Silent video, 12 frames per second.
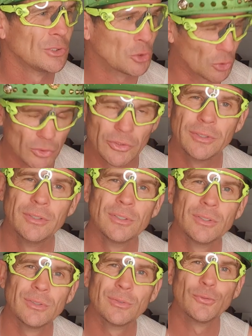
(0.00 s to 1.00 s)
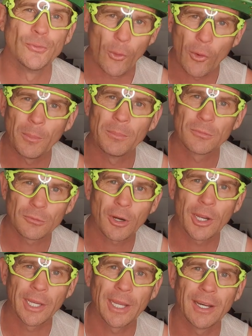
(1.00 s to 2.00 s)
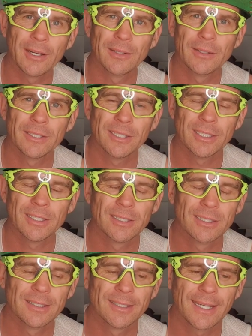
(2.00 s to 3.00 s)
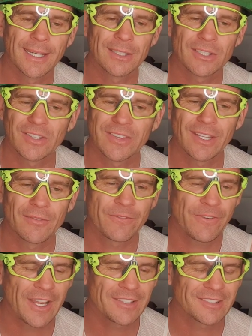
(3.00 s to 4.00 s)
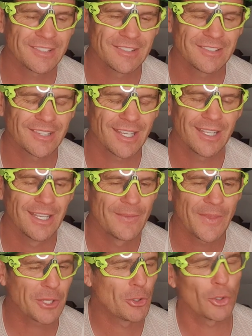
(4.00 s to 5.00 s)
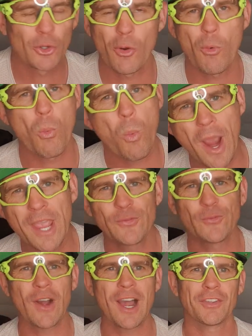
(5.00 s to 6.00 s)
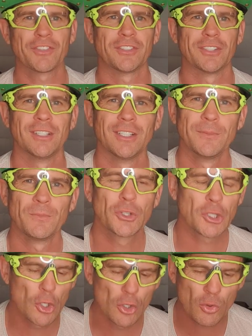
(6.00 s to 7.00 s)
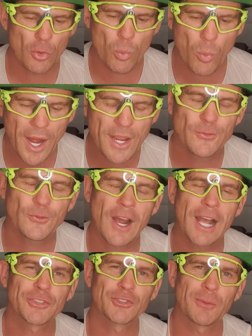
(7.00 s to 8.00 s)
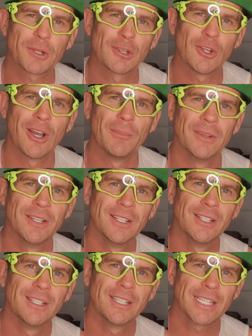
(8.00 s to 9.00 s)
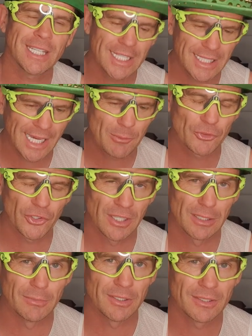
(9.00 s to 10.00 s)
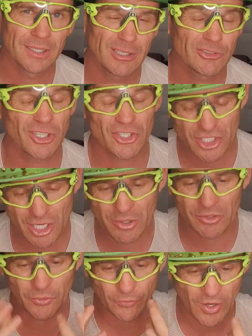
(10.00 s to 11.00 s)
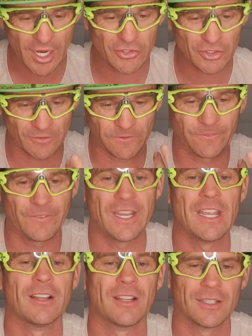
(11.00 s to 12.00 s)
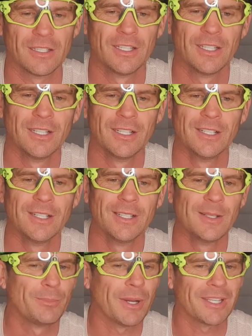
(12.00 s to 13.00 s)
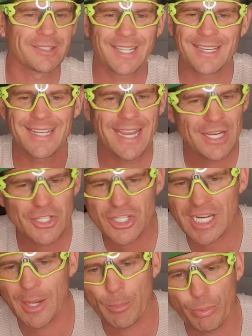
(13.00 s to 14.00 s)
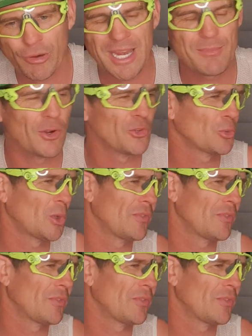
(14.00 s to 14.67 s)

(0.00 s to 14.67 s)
good form right now, you know, and just their faces, they could have gone way faster. They could have gone way faster up the climb. Egan was on the limit. He's like showing his face, you could feel it. But Tadej and Primoz weren't